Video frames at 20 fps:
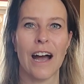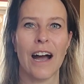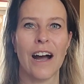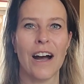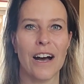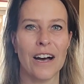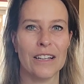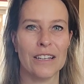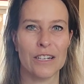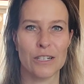
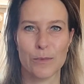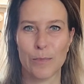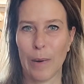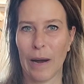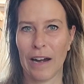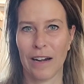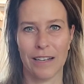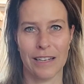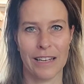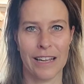There's
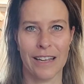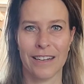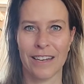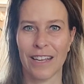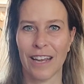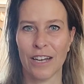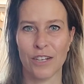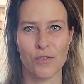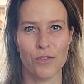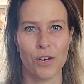barely
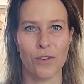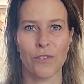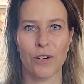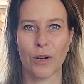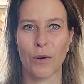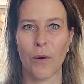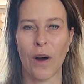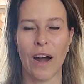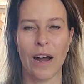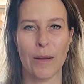any entry
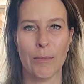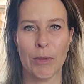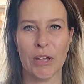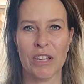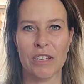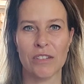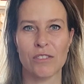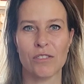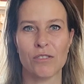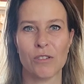
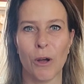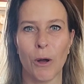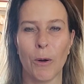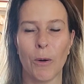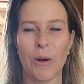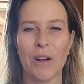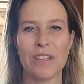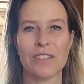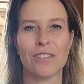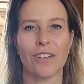requirements,
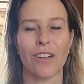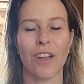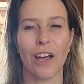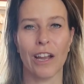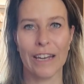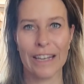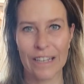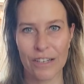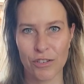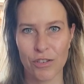so it's a
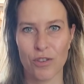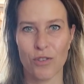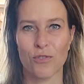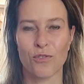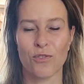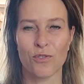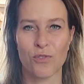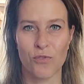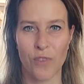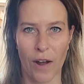lot easier
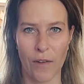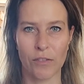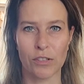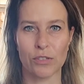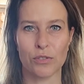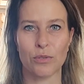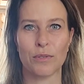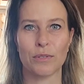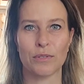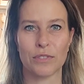to travel
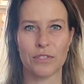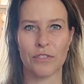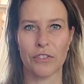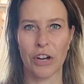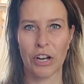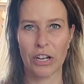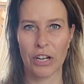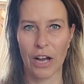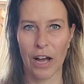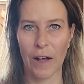to Costa
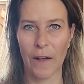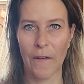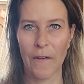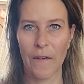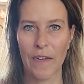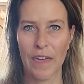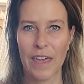Rica.